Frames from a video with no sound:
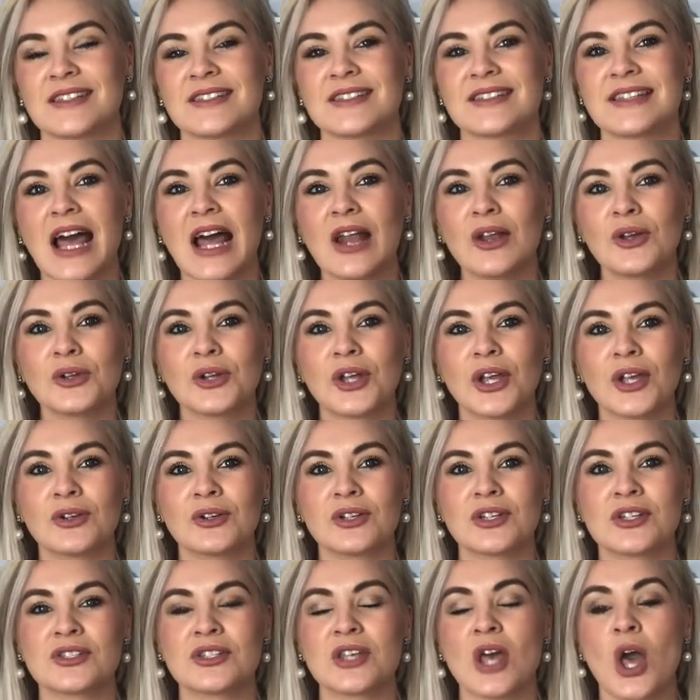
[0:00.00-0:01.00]

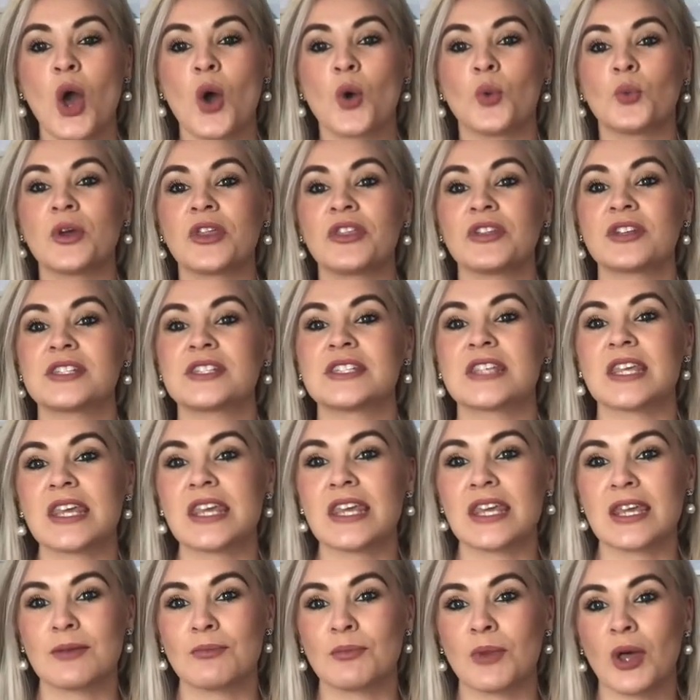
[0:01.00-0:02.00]
owners with a
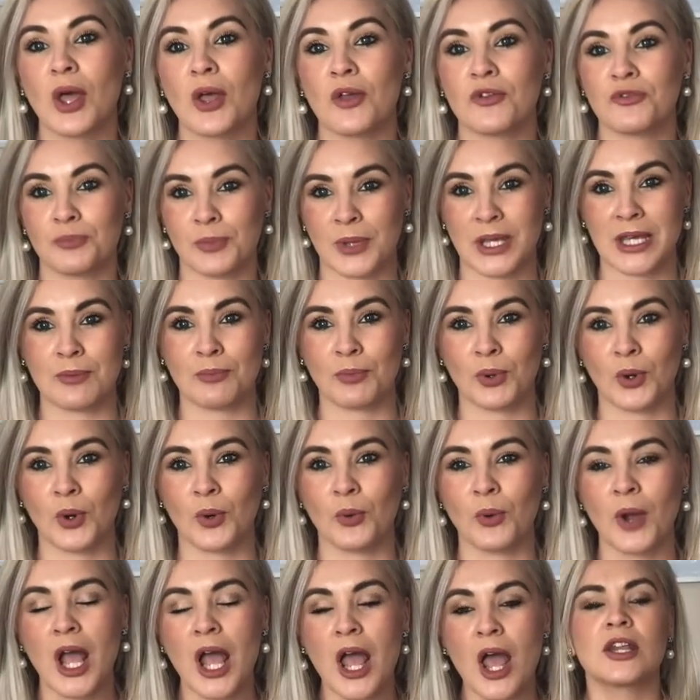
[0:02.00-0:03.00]
team of
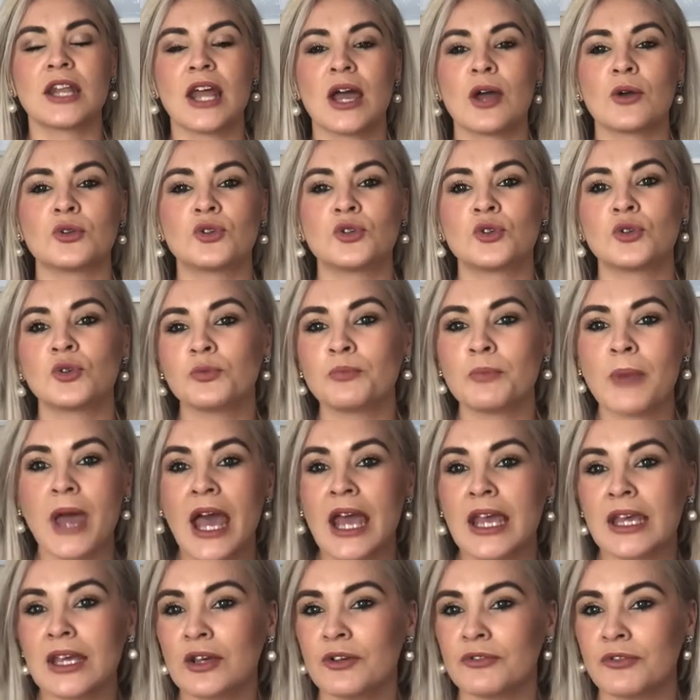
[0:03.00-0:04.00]
people. Now, you
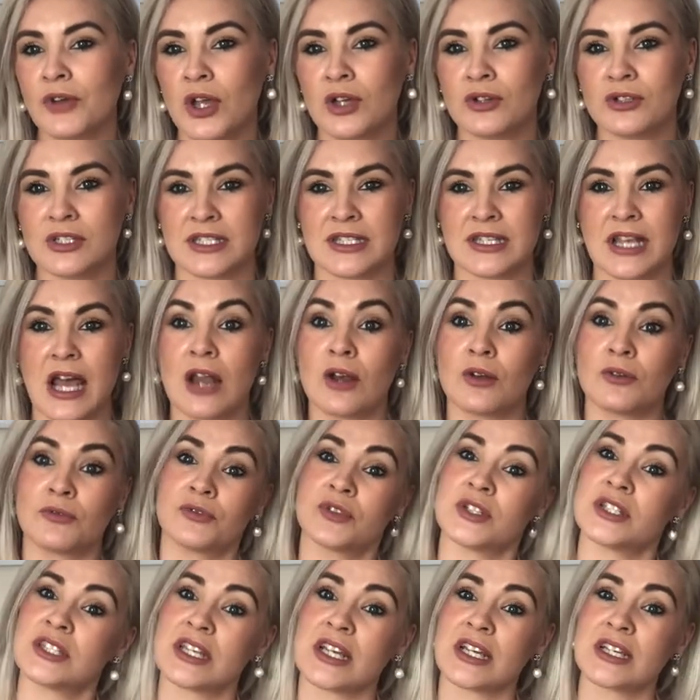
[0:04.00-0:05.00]
may have owned a salon for
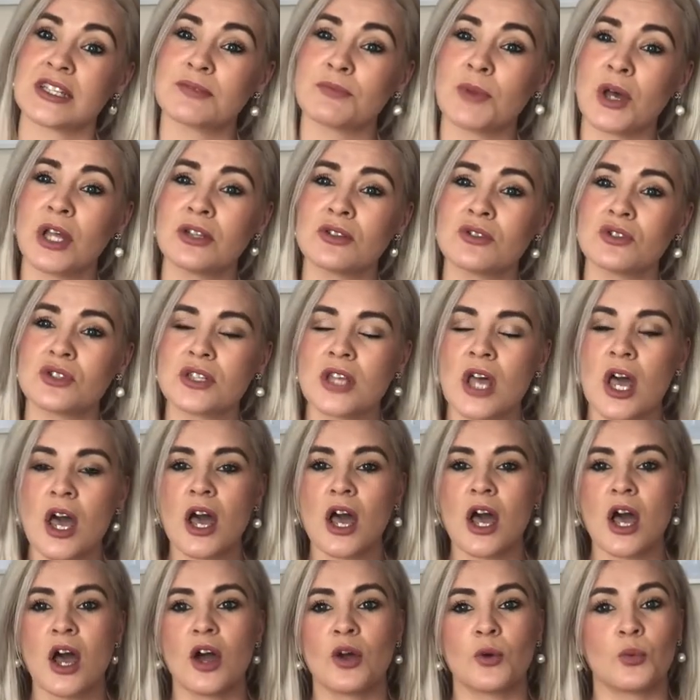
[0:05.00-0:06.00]
6 months,
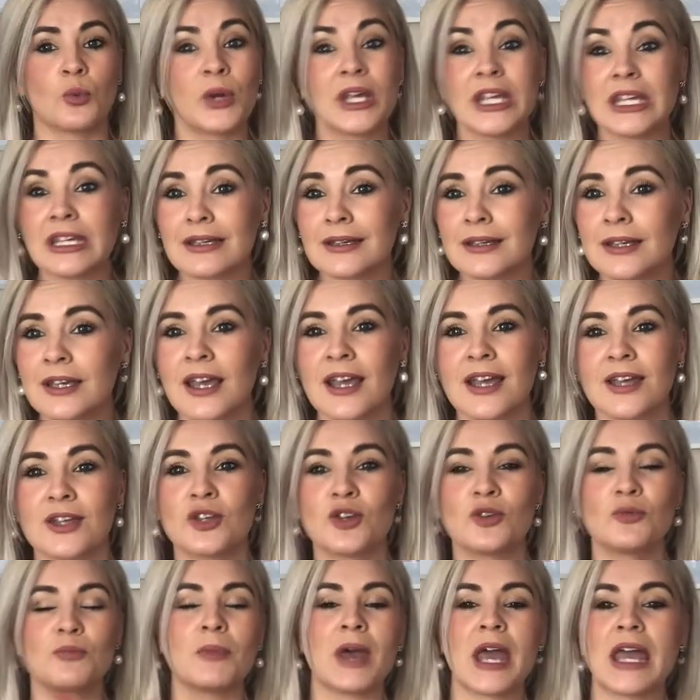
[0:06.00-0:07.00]
a week,
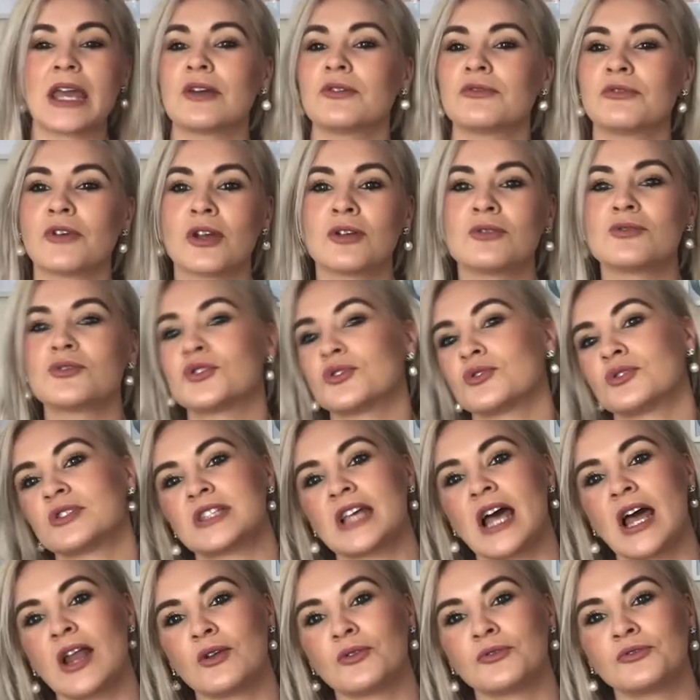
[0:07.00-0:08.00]
you may have owned your
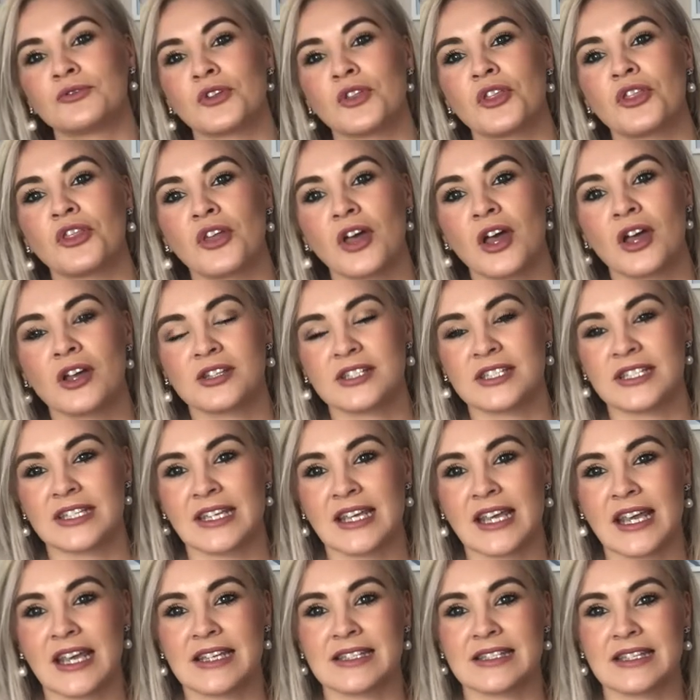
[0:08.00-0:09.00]
salon for 30
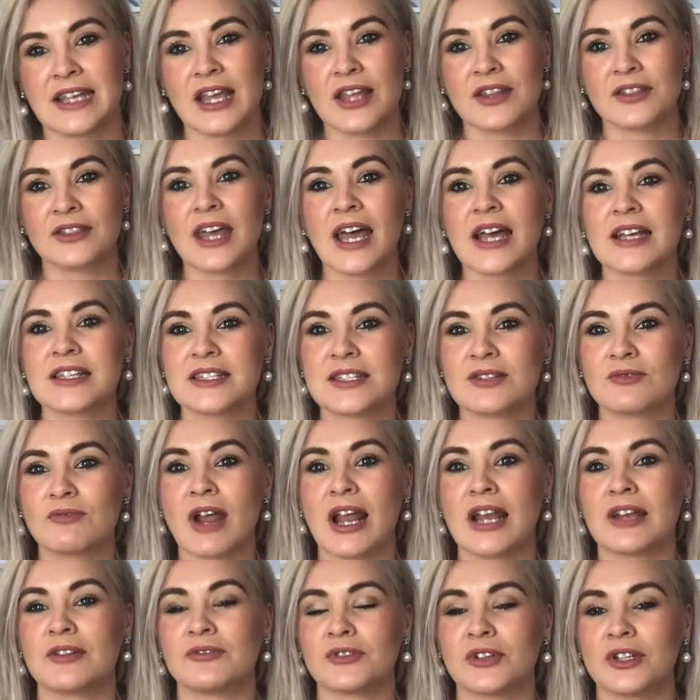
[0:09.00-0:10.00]
years. That's
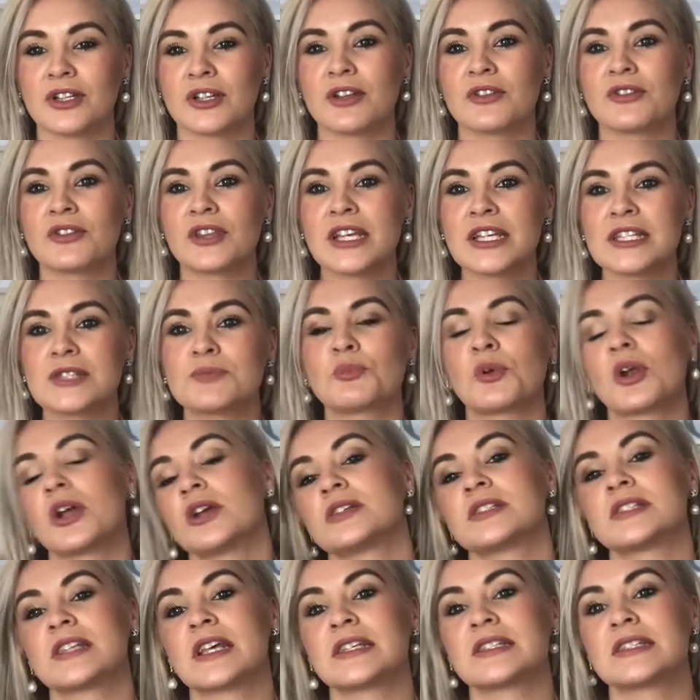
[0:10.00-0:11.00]
irrelevant. These
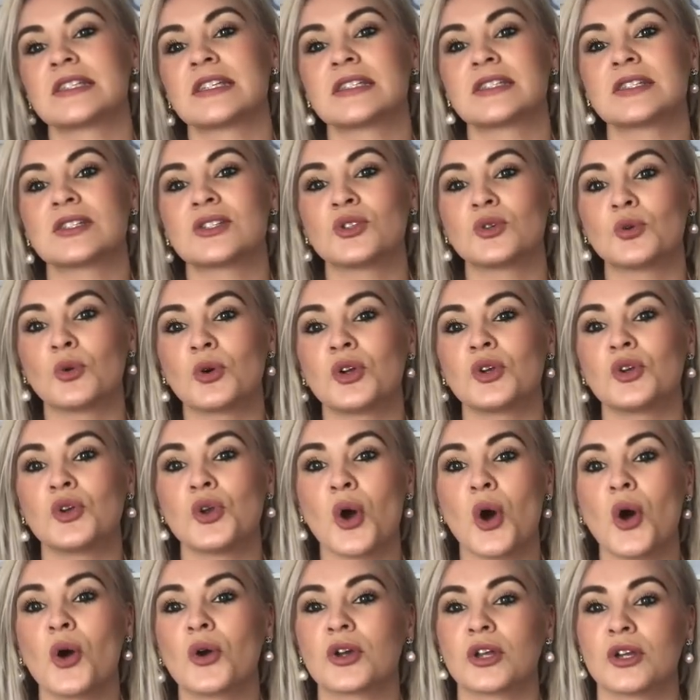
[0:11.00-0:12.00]
processes you are
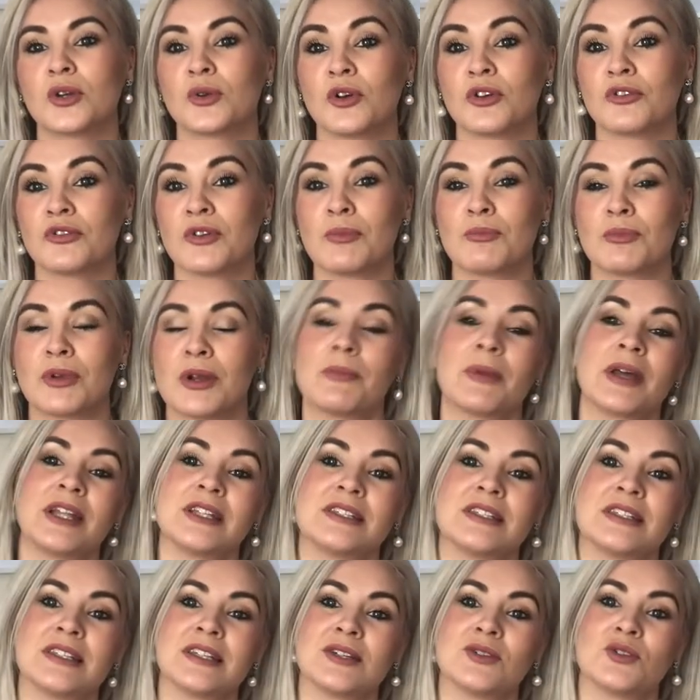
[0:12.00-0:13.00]
not going to have
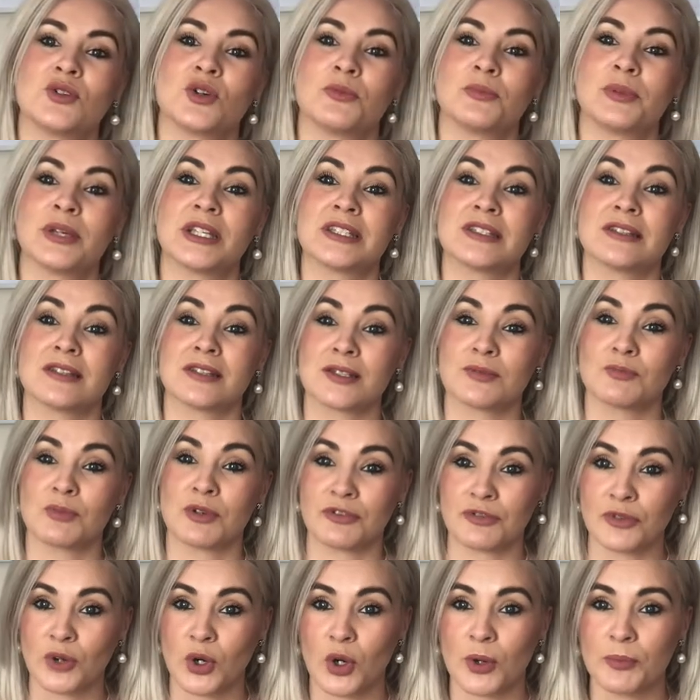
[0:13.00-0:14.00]
implemented in your business
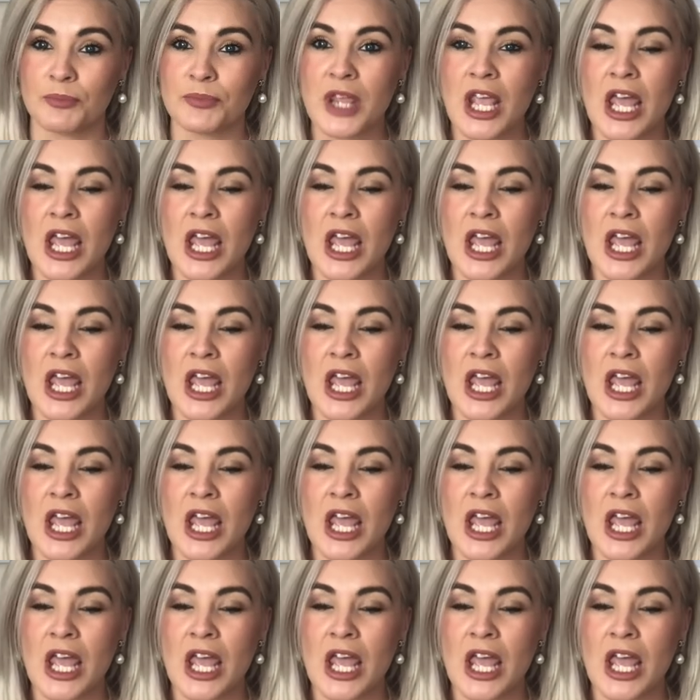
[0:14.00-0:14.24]
before.